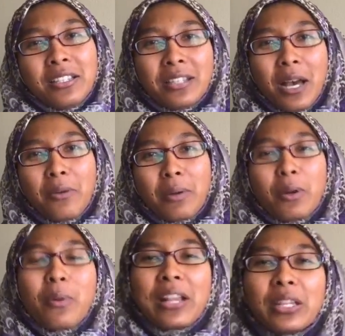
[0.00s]
So
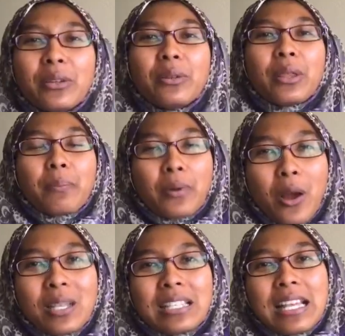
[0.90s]
we went through the
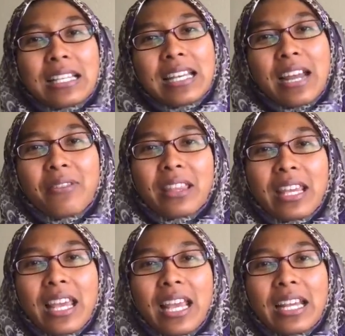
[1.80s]
process and
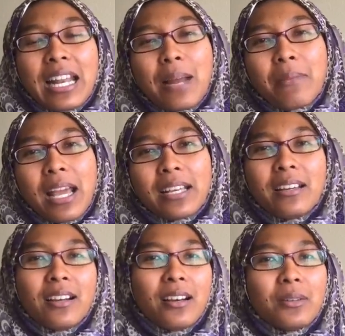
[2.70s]
everything, and I'm like,
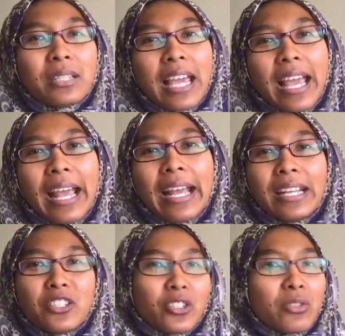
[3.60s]

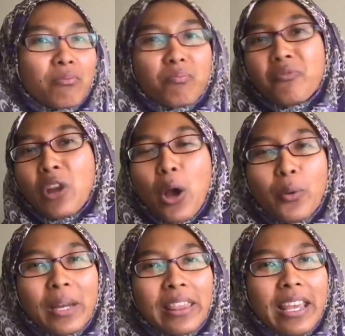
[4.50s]
okay, just flow
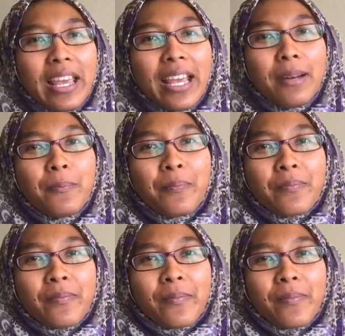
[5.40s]
with it.
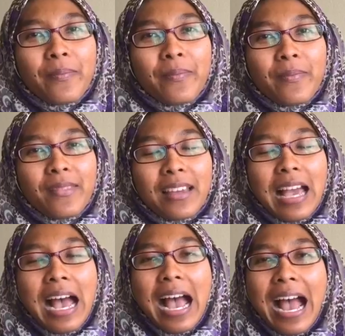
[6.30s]

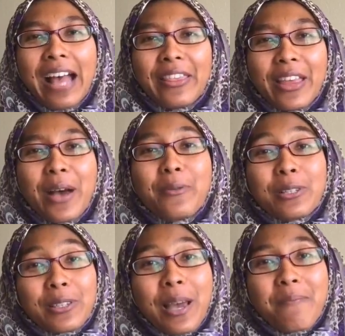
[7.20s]
And that
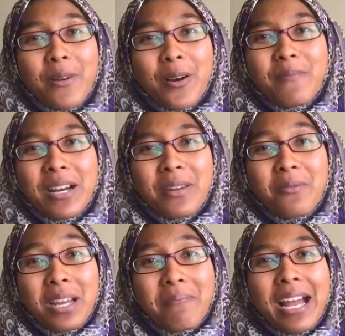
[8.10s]
was that moment
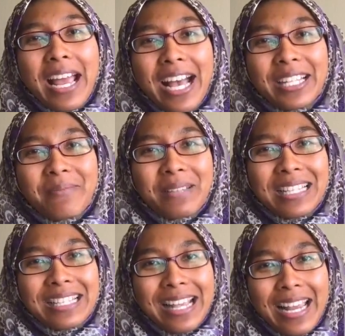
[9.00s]
when my husband
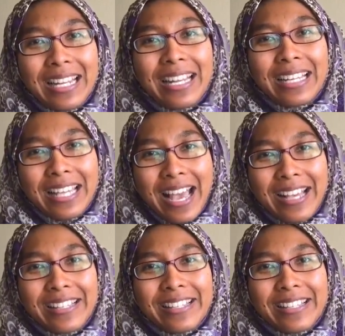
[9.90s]
said yes.